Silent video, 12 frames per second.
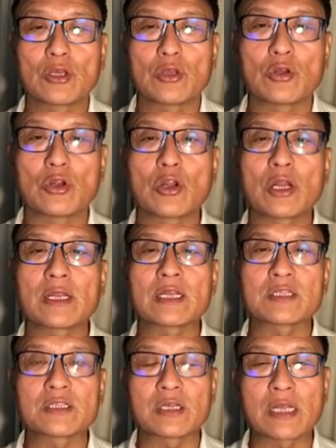You're not
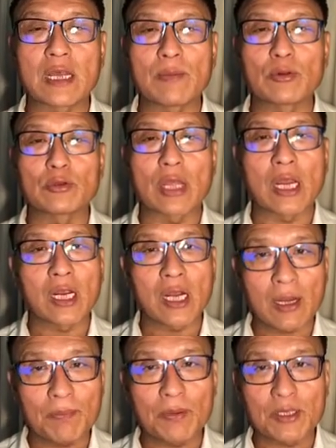necessarily able to
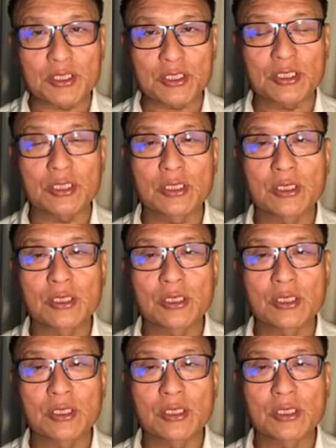accomplish